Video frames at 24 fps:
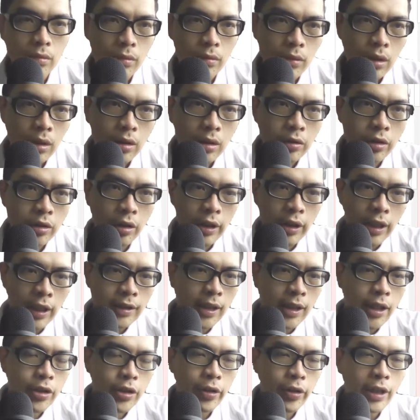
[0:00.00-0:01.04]
So let's
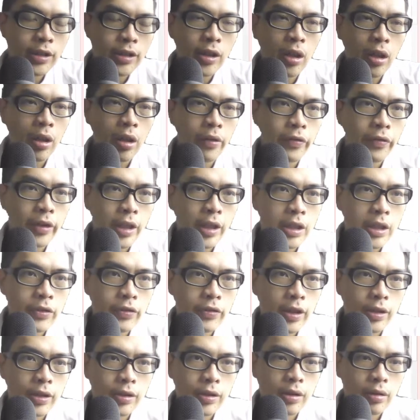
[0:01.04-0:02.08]
address the obvious
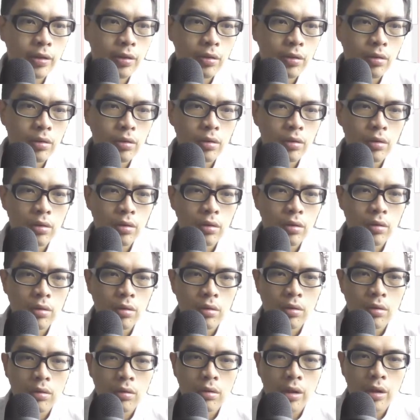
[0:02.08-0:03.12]
first.
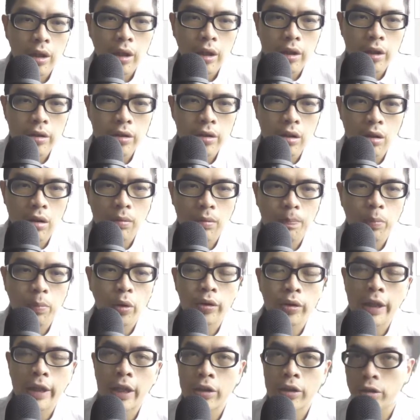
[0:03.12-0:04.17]
Okay, so
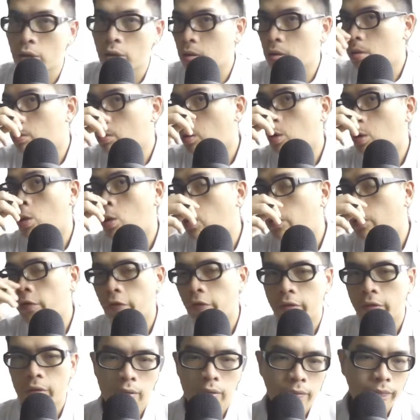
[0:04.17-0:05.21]
potential growth.
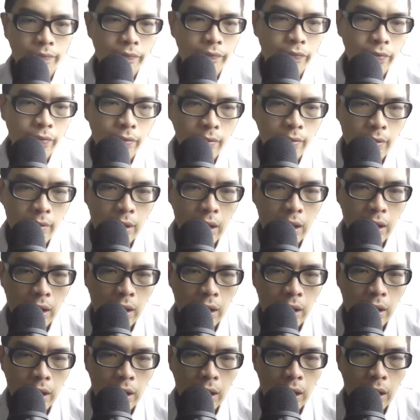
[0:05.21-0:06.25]

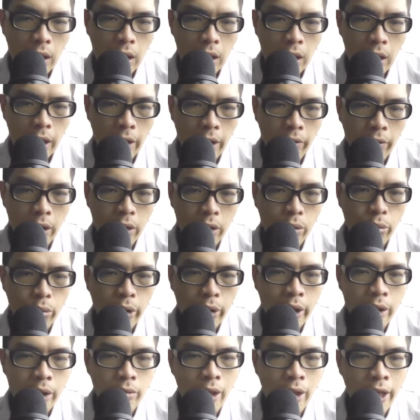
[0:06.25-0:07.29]
Okay,
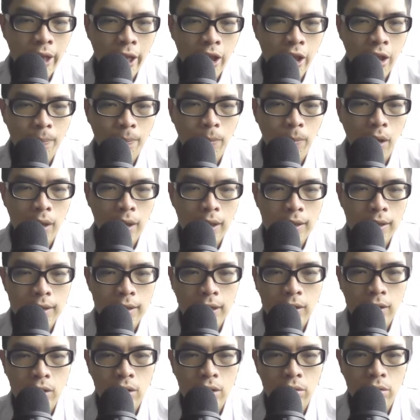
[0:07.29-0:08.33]
what kind of
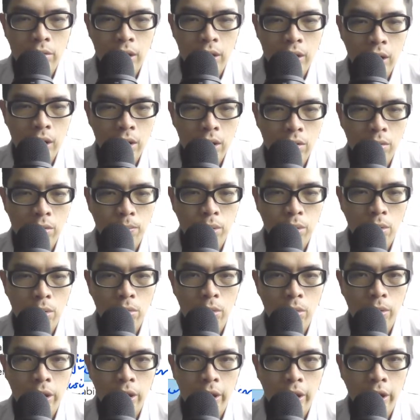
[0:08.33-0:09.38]
policies do we need to promote
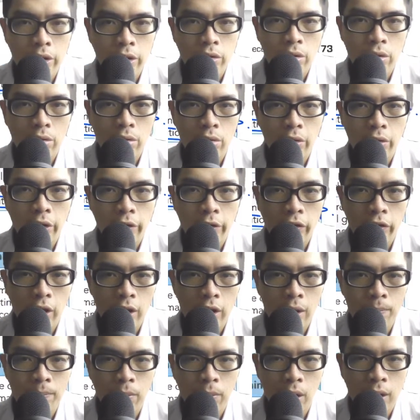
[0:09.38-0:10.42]
potential growth? Have you all
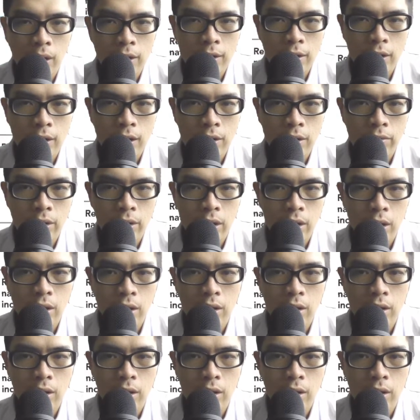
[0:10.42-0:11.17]
learned policies already?